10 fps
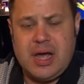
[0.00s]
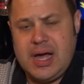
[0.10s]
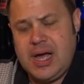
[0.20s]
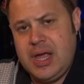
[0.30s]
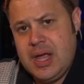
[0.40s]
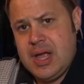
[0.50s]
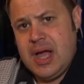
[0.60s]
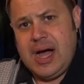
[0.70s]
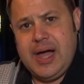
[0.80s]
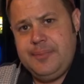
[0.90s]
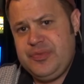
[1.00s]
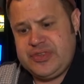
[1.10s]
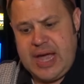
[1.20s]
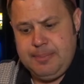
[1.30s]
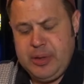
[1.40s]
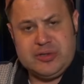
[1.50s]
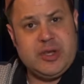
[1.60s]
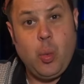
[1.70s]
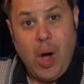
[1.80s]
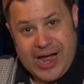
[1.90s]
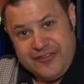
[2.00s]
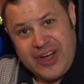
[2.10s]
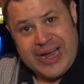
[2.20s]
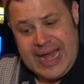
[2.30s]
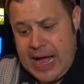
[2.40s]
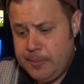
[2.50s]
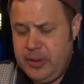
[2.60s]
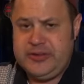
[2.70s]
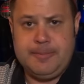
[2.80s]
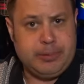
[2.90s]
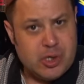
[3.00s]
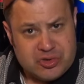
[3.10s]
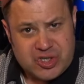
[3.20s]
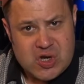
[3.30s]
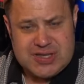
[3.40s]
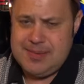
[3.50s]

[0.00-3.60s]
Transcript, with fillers: Uh, uh, it's got built-in Wi-Fi now, built-in Bluetooth.